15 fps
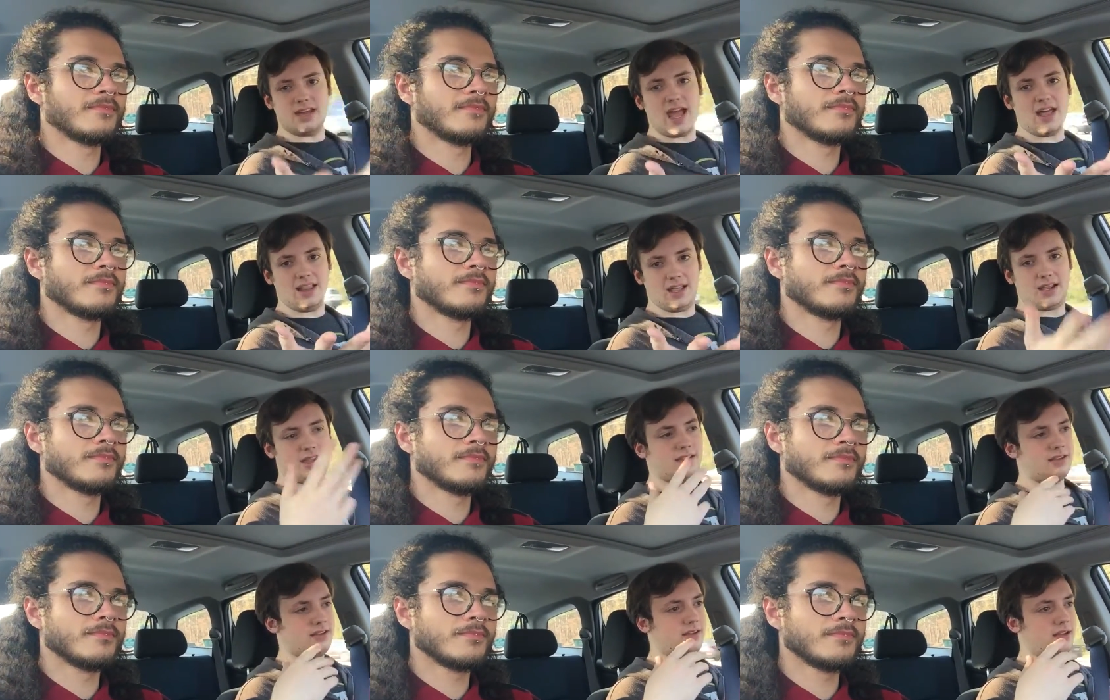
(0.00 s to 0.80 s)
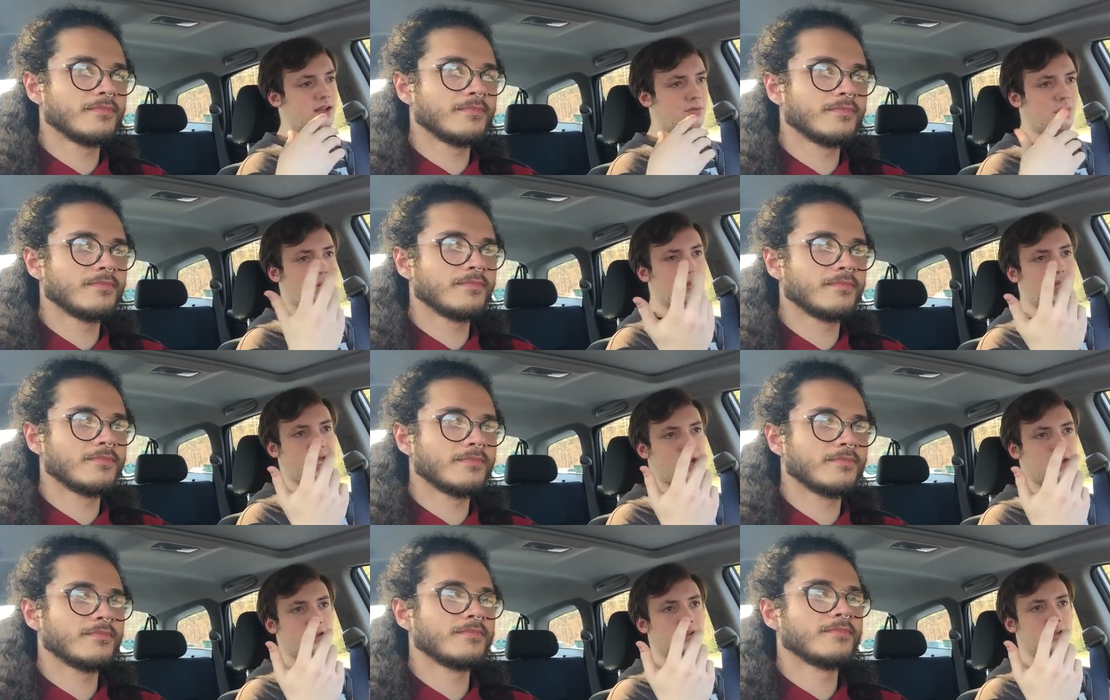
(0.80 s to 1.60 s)
Speaker 1: and Alec, and we were
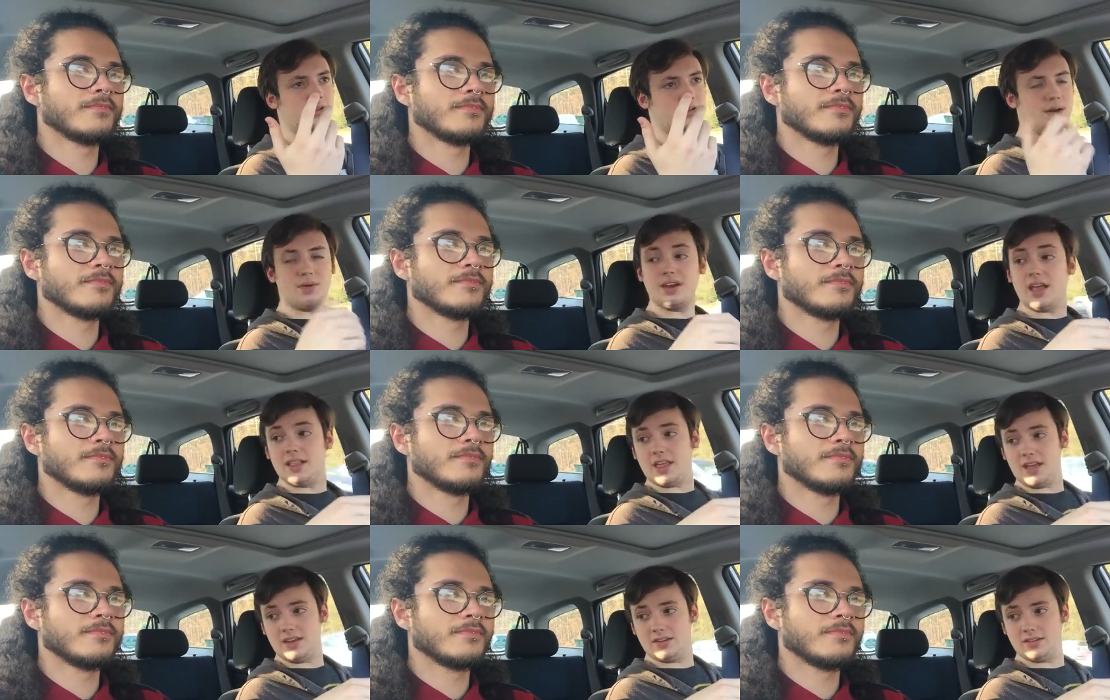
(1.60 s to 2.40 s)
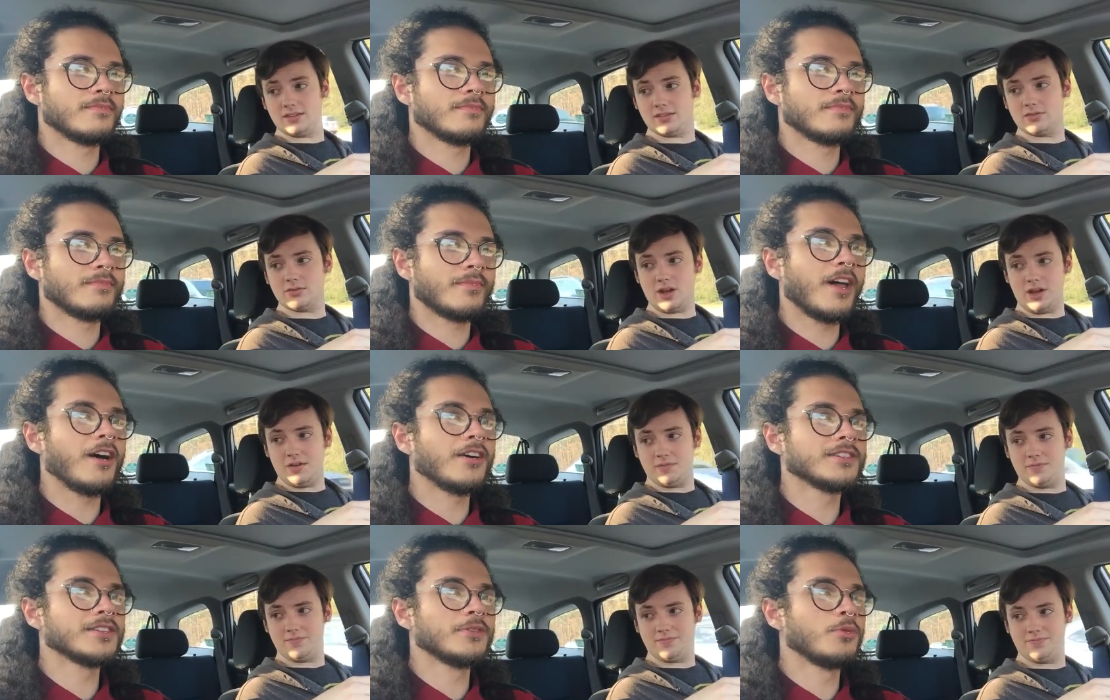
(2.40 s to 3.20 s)
playing Dead by Daylight,
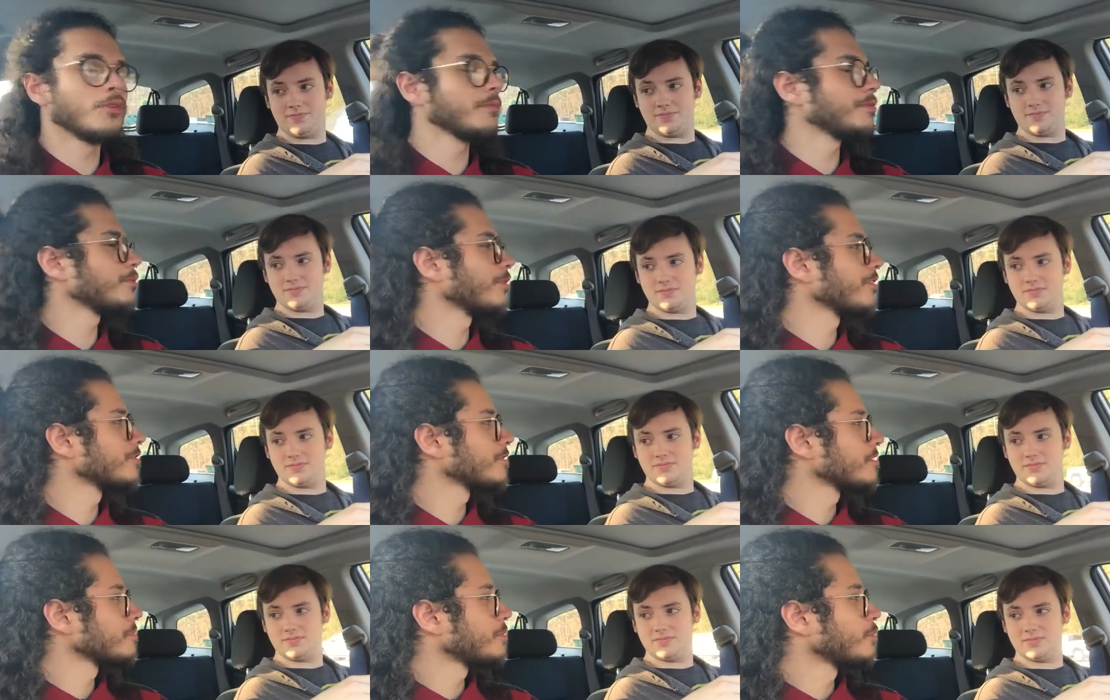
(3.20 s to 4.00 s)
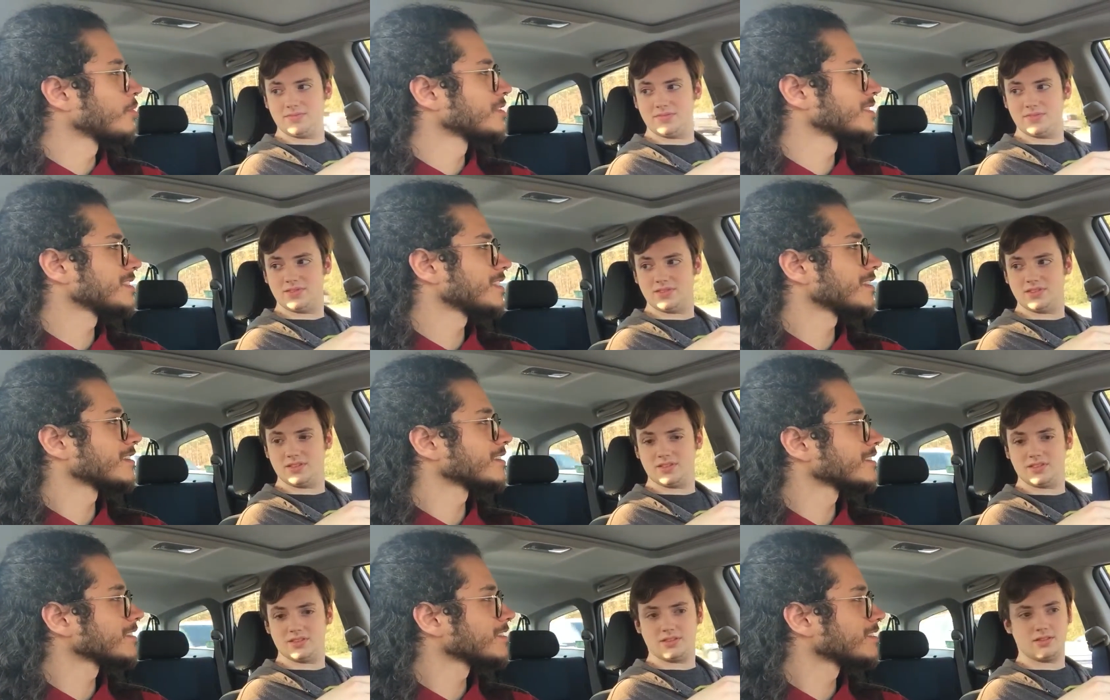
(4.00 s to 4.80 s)
right?
Speaker 2: Also, it wouldn't be one third. It'd be one
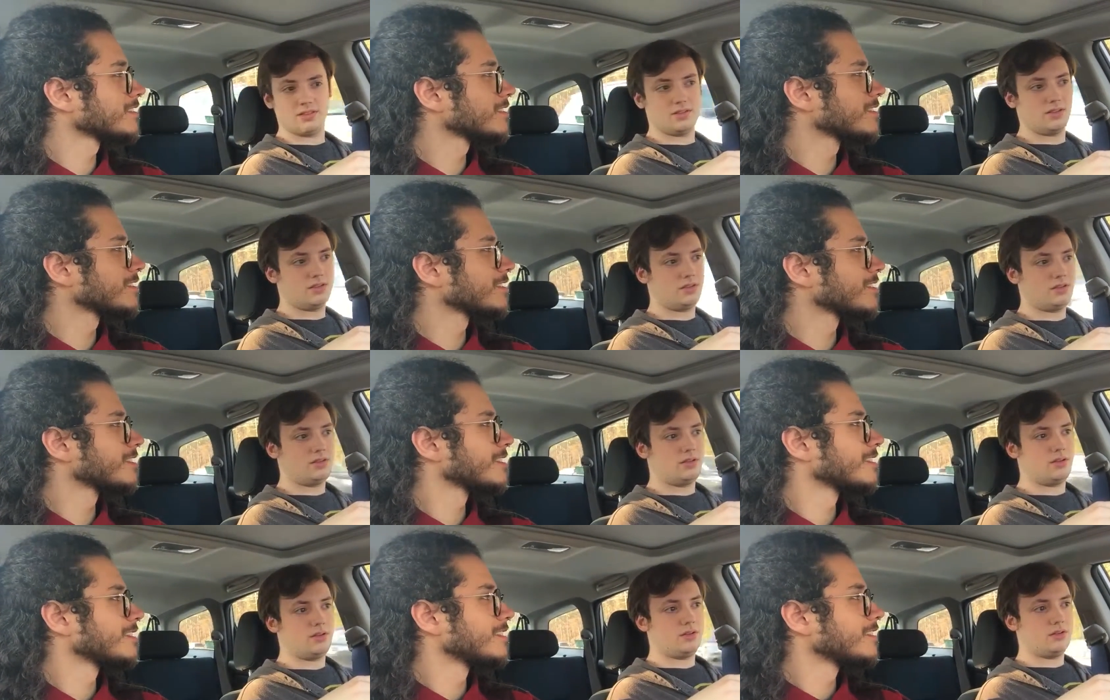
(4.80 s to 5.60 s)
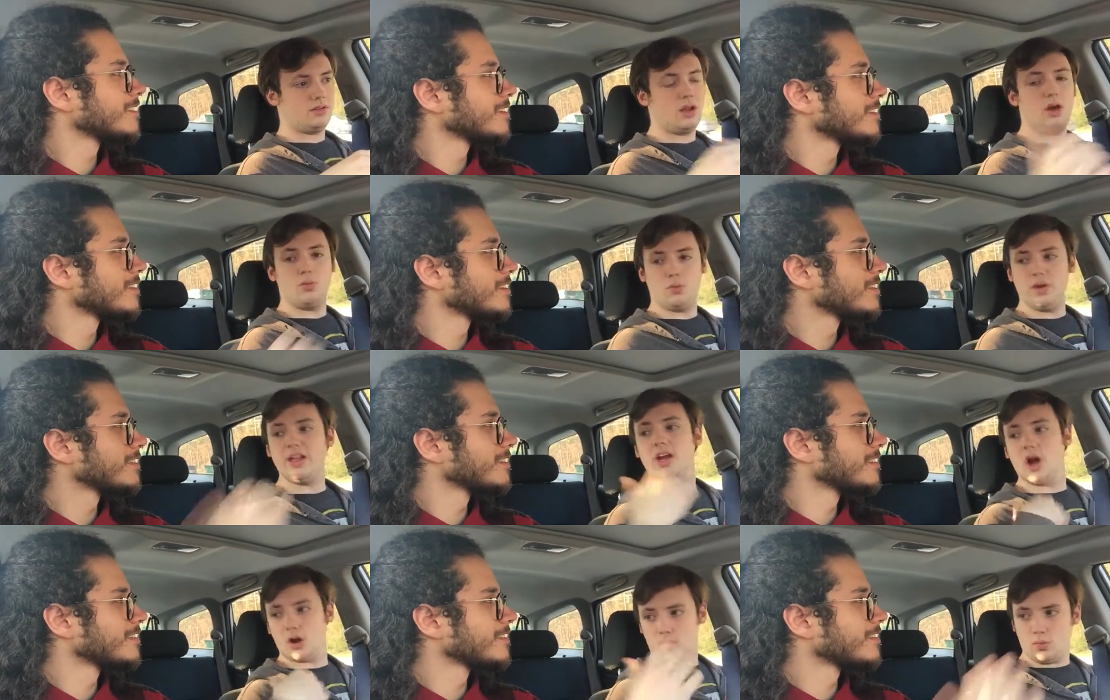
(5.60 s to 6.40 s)
Speaker 1: sixth. No,
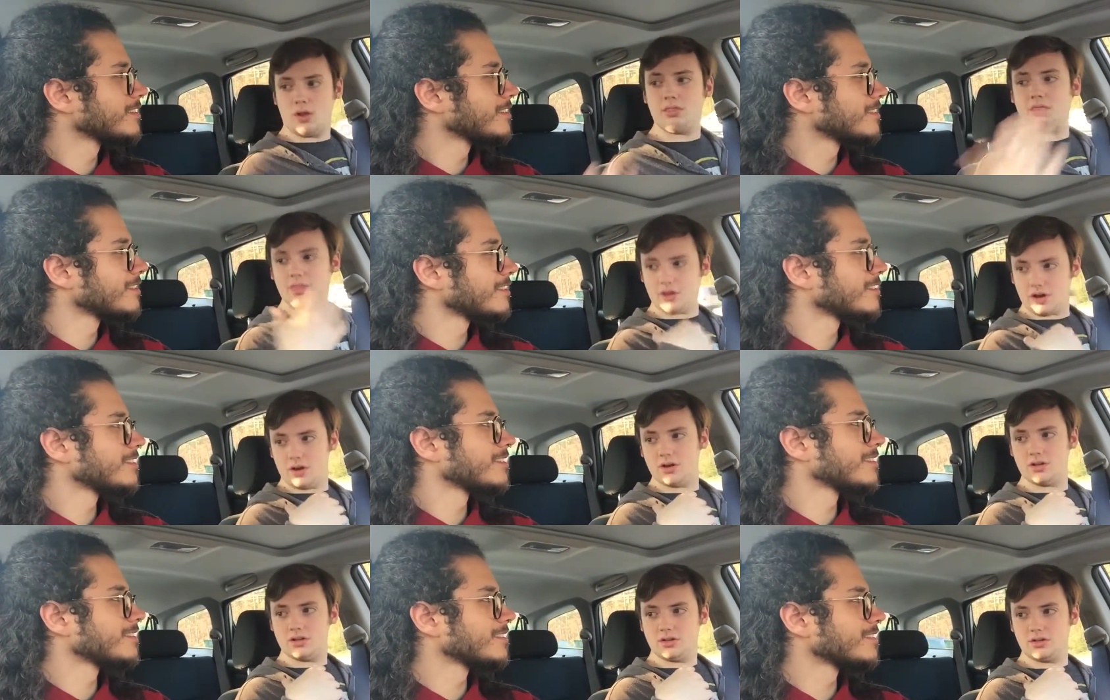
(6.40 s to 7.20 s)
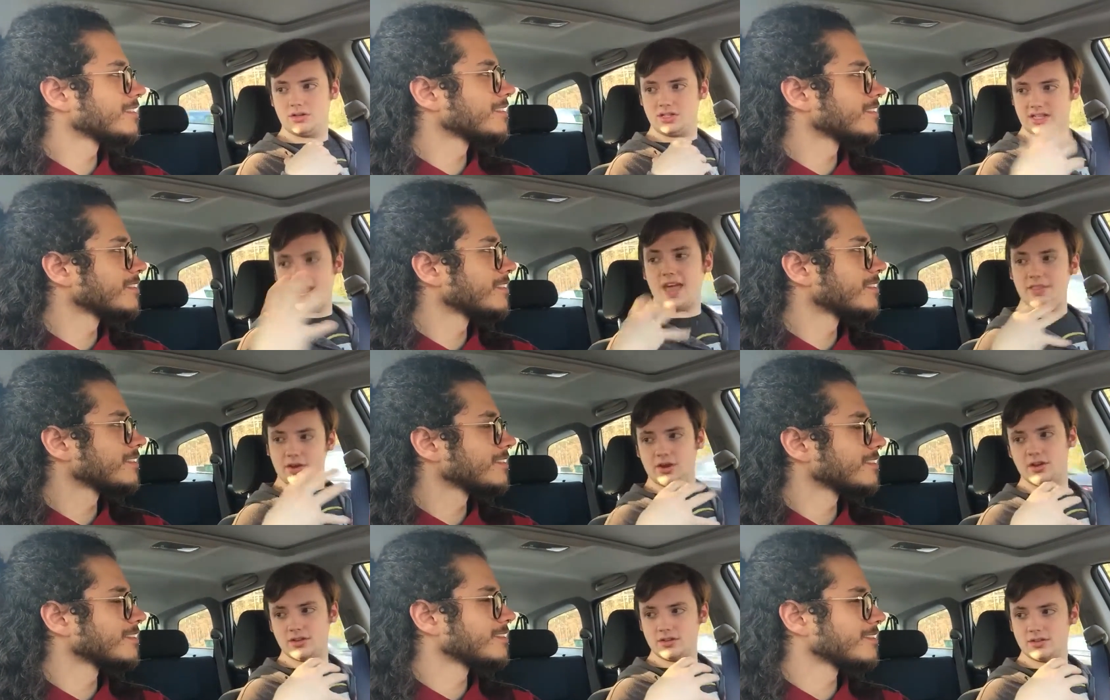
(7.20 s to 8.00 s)
we are one third
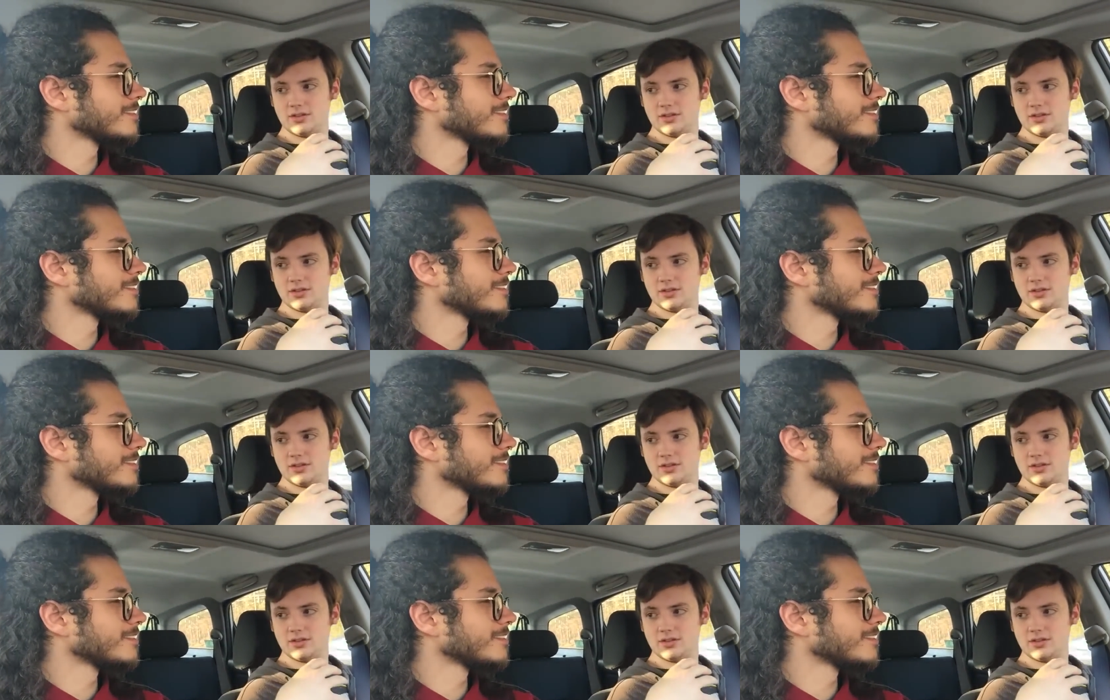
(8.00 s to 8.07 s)
together.